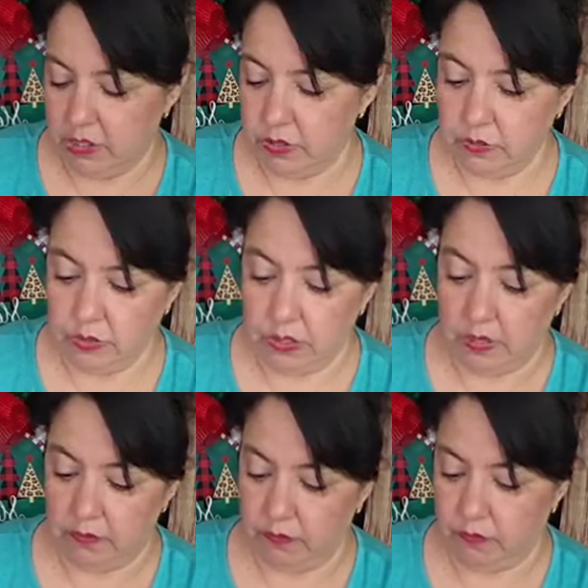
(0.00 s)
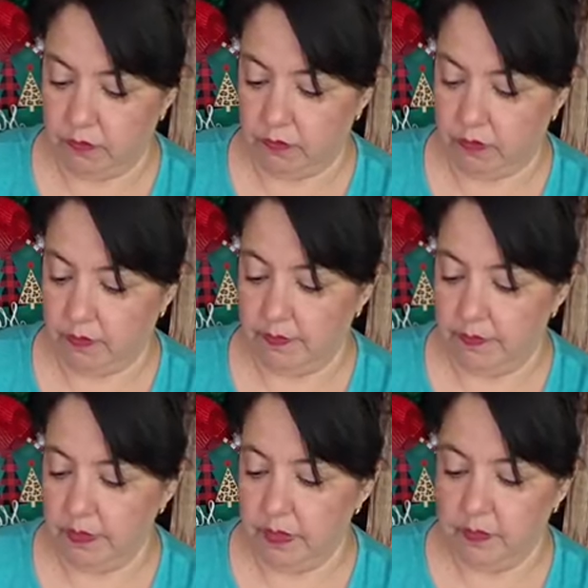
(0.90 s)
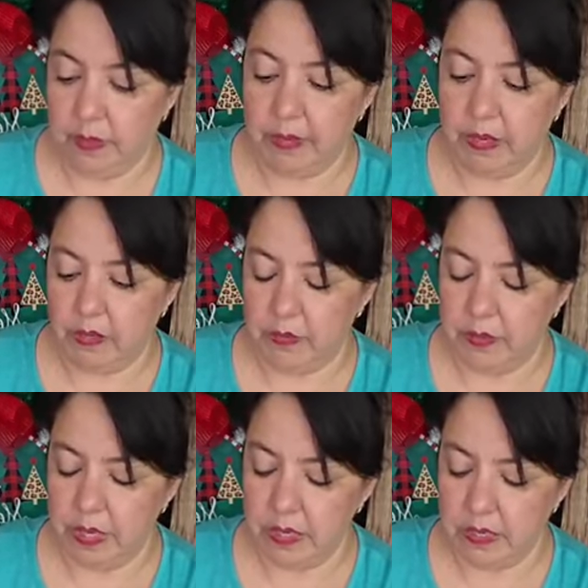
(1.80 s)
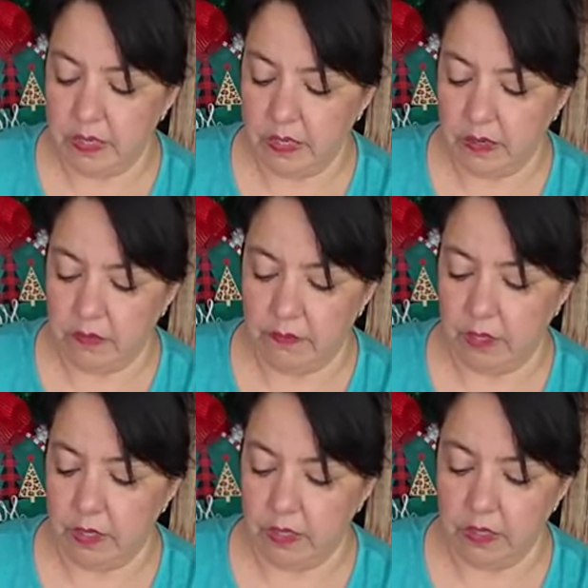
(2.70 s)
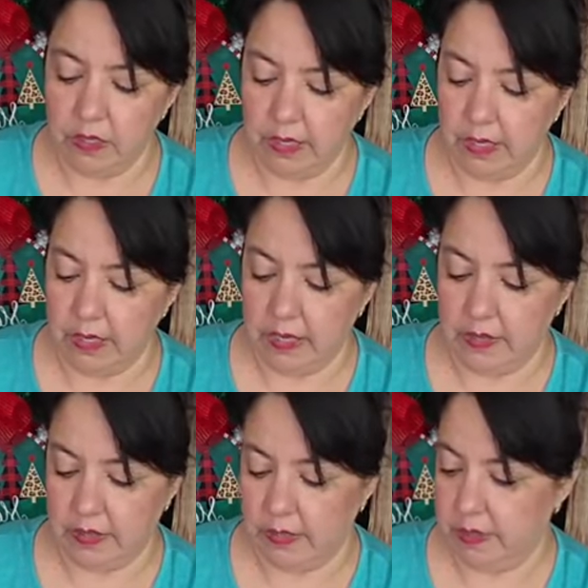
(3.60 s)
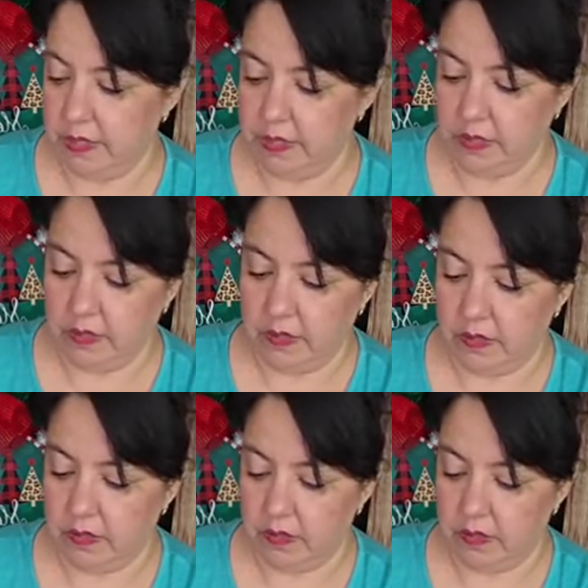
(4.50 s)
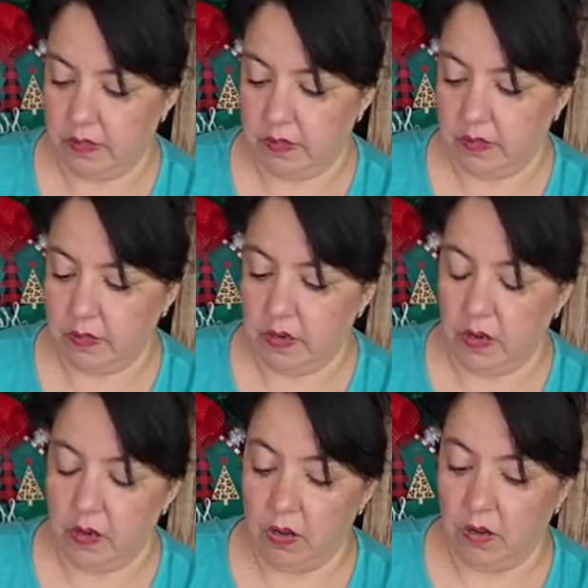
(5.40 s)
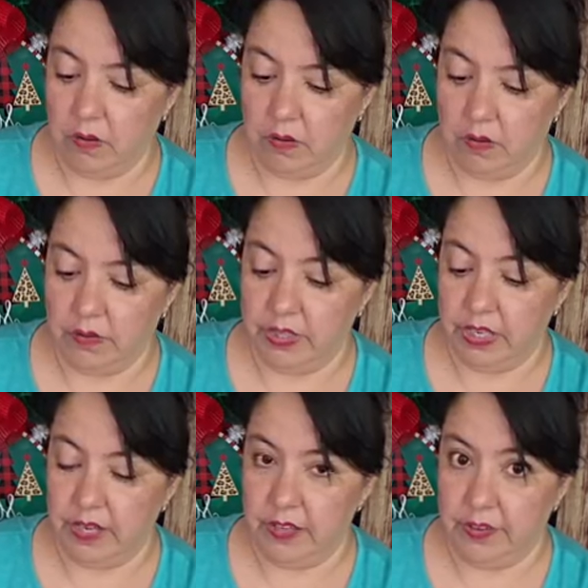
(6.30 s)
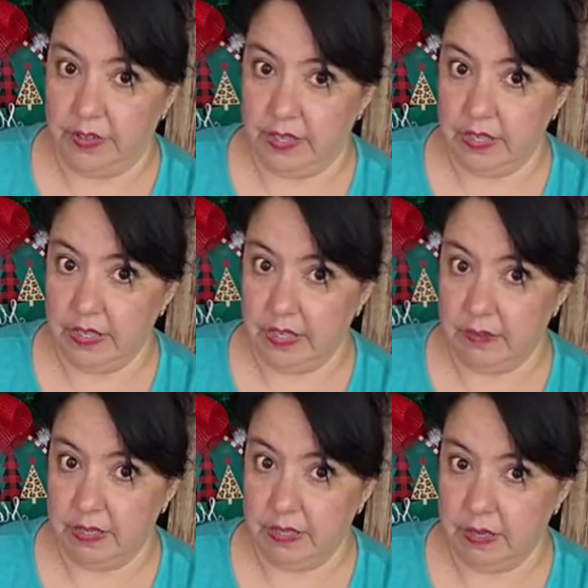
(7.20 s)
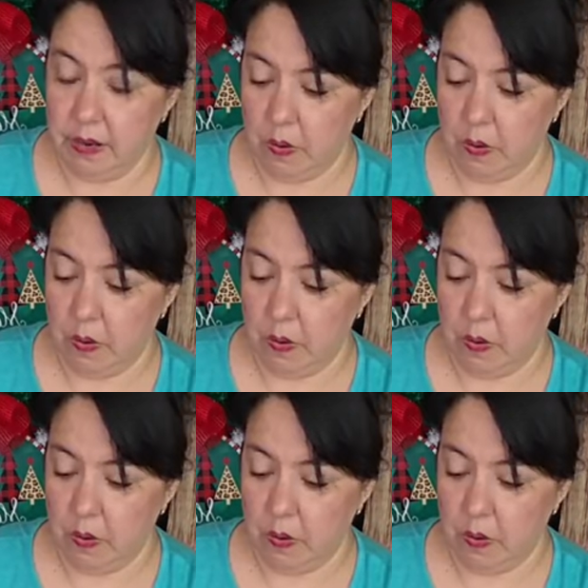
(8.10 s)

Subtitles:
you stuff. Probably Halloween, fall, and Christmas. Oh, the other thing that came in.